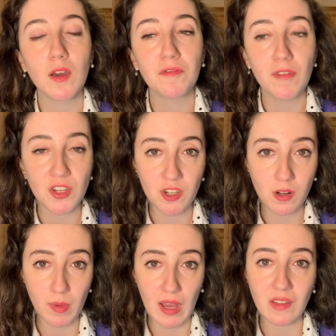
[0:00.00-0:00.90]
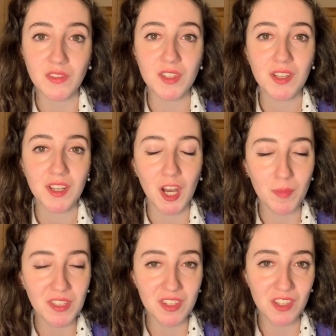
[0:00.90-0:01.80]
a fresh young band
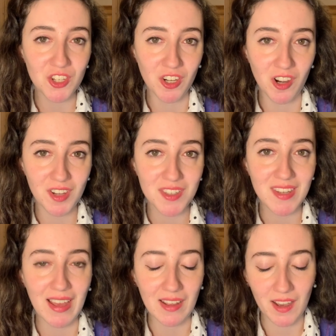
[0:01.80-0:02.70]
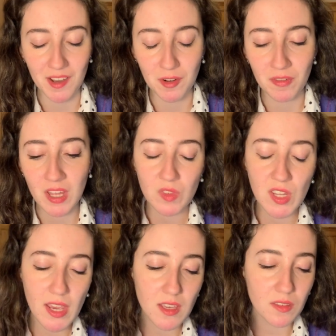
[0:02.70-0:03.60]
come into the charts and kind of
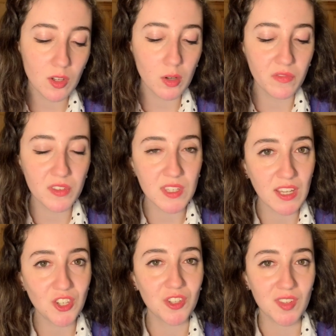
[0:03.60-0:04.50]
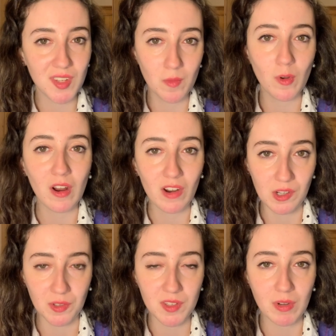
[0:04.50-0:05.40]
take the conversation somewhere
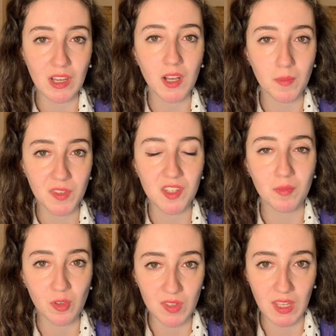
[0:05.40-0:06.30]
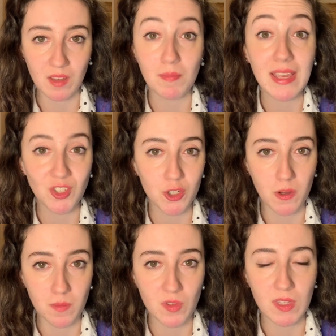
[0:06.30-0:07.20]
else when it comes to music,
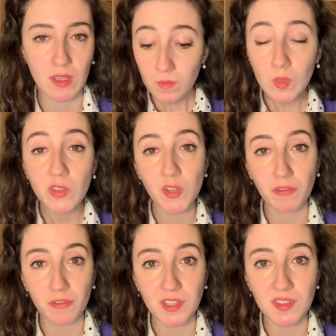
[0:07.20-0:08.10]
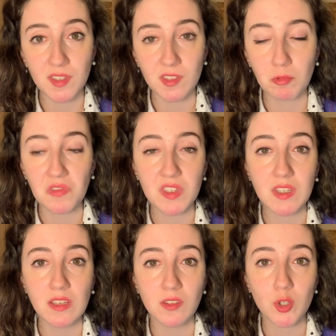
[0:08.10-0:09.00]
mainstream music. So for instance, we've
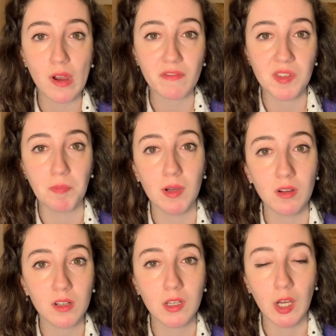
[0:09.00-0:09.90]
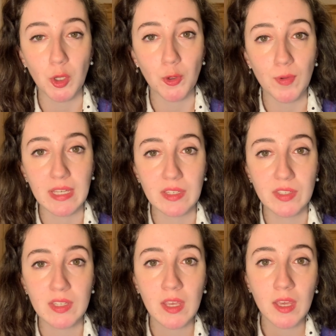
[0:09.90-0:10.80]
seen Travis Barker, who
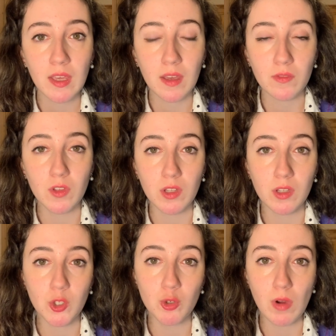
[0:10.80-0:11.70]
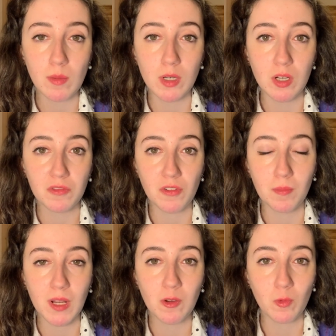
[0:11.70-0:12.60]
is the drummer from
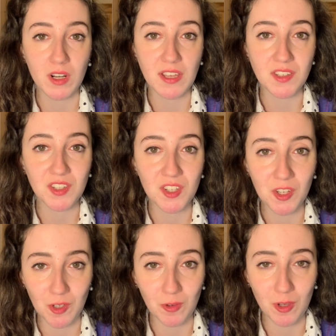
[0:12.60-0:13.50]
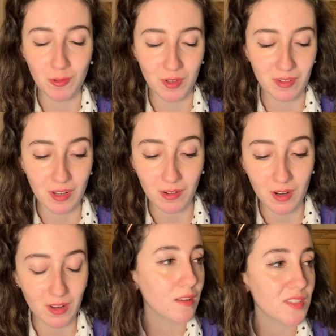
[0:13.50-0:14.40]
Blink-182, who were a
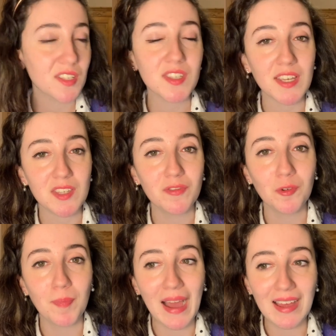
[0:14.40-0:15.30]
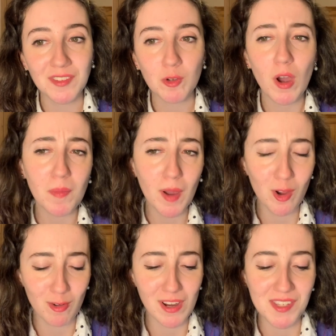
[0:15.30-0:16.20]
successful band, quite a
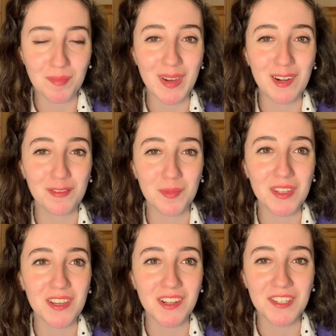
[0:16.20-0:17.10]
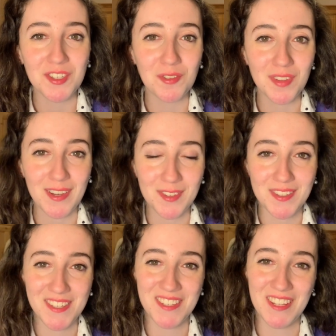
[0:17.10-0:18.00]
polarising band from the early
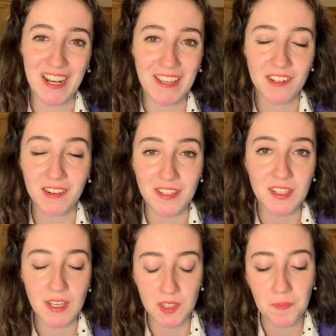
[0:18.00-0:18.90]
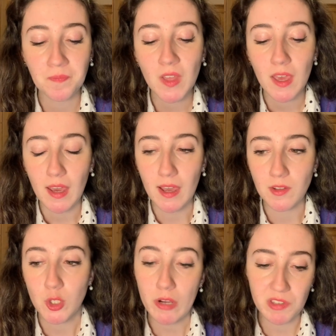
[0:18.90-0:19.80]
2000s and the late 90s.
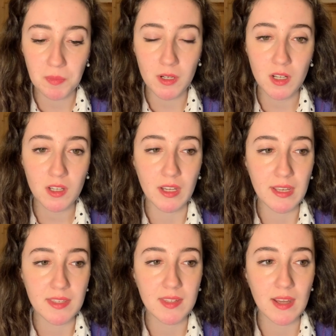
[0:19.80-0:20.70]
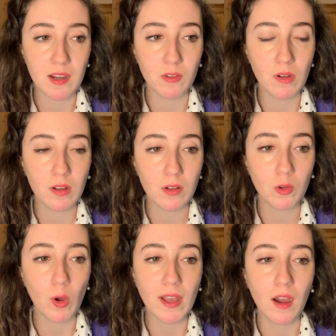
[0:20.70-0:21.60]
And Travis Barker is now
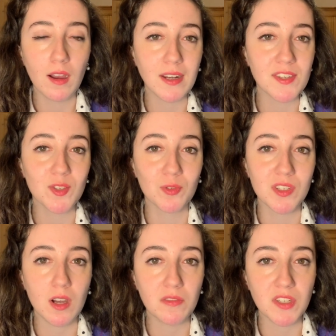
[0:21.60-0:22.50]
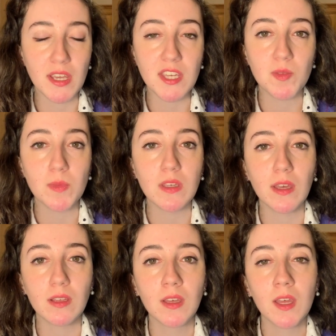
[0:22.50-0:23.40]
quite highly sought after. He's
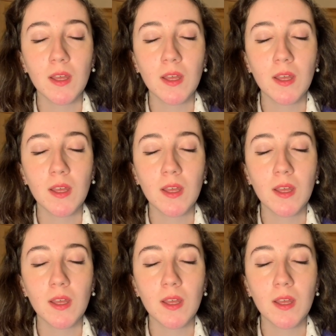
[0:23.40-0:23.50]
being